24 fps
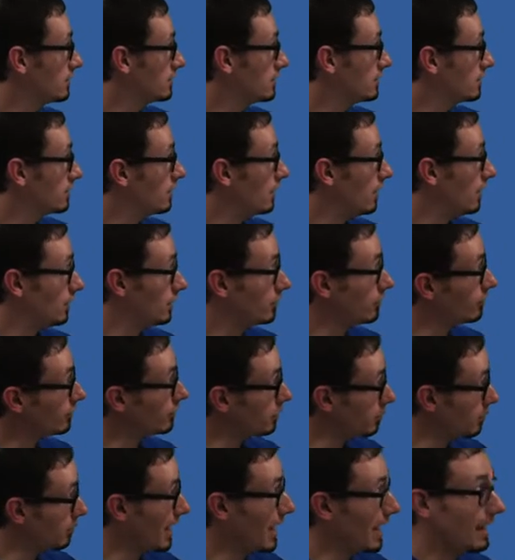or from
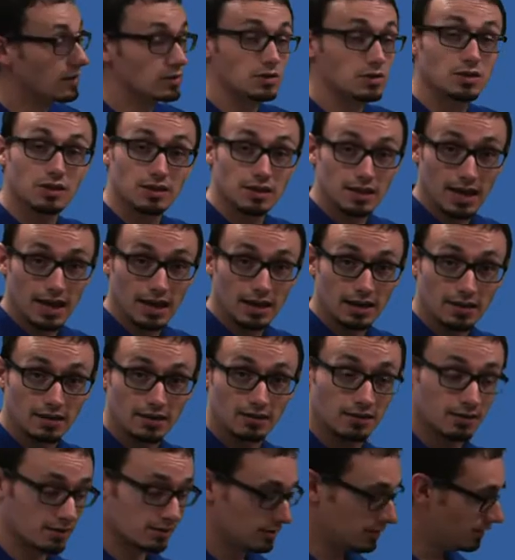the house to the attic,
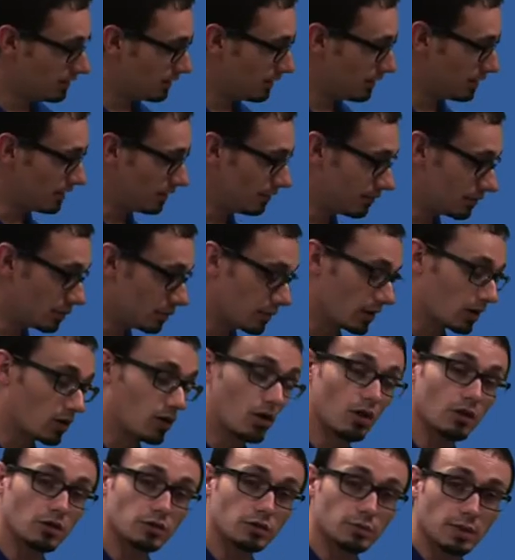and then from the
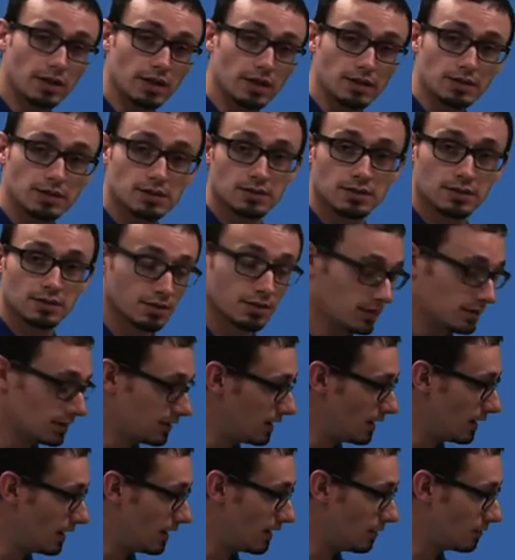crawl space
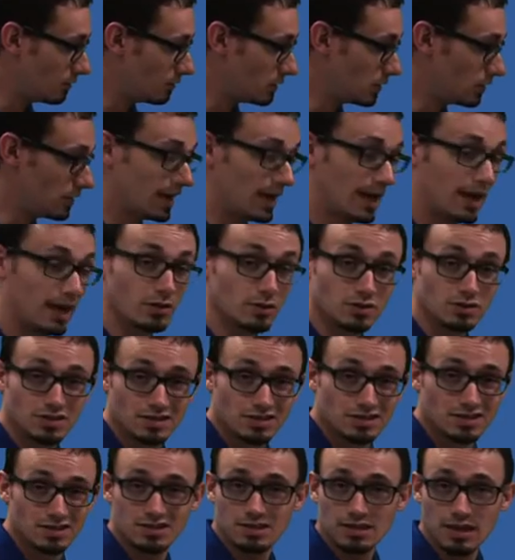to the house is
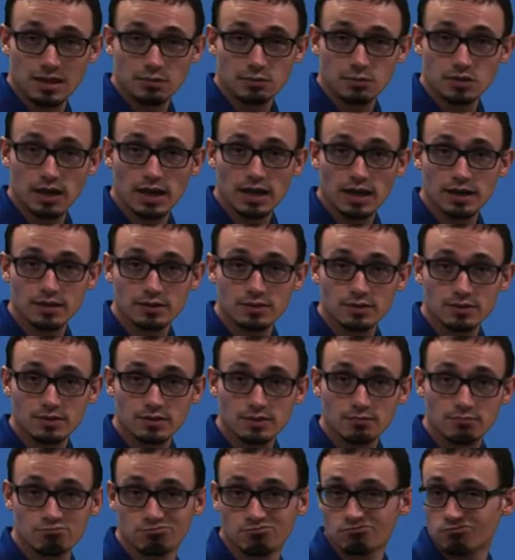the same size.
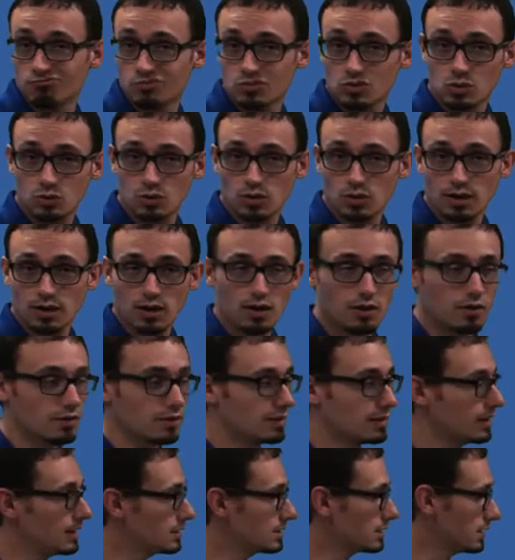It's really all that
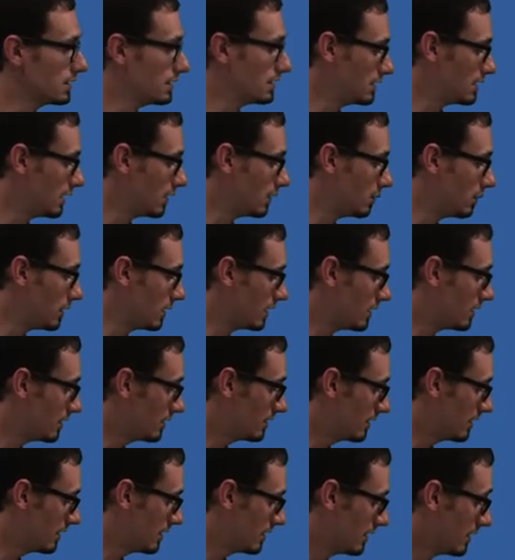that's going to tell me.
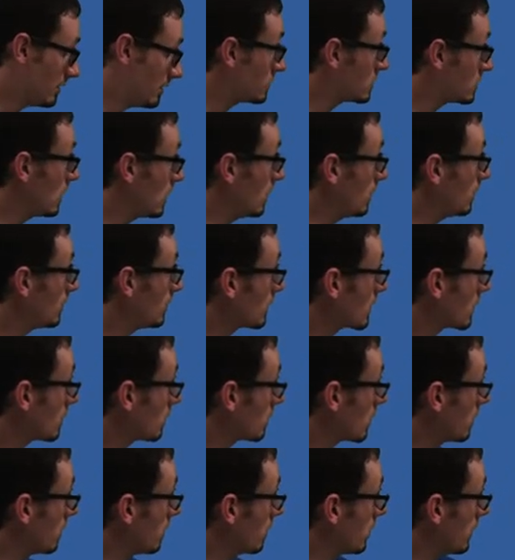So I'm going
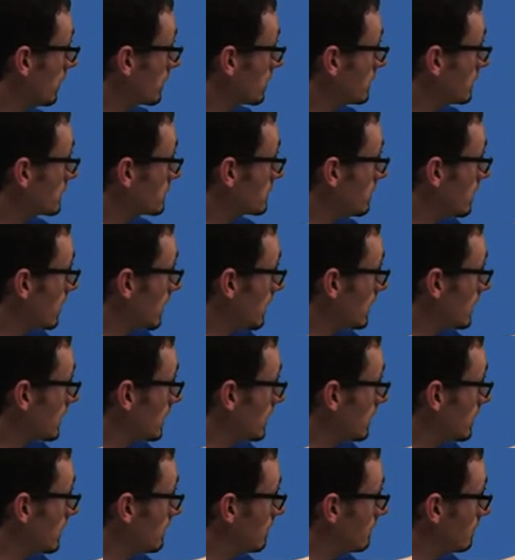to plug this back in,